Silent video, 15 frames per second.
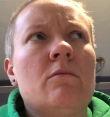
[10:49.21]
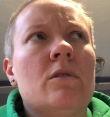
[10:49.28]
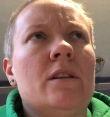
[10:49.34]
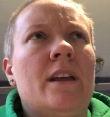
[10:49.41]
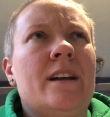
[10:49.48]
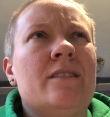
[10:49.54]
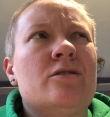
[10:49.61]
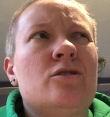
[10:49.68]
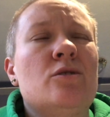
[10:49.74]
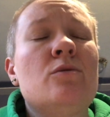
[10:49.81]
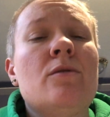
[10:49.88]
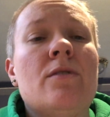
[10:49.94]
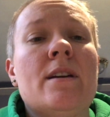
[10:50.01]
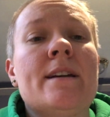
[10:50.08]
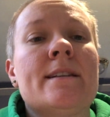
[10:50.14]
were like
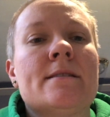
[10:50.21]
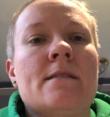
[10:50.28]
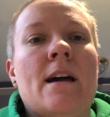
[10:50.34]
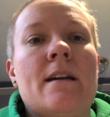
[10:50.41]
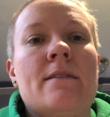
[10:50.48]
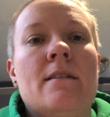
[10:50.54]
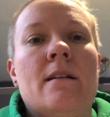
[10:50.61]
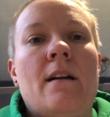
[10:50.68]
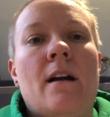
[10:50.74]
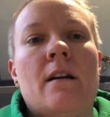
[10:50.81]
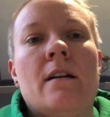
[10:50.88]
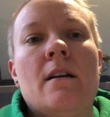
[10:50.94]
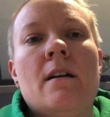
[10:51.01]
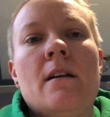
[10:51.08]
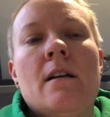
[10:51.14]
2 things that I think I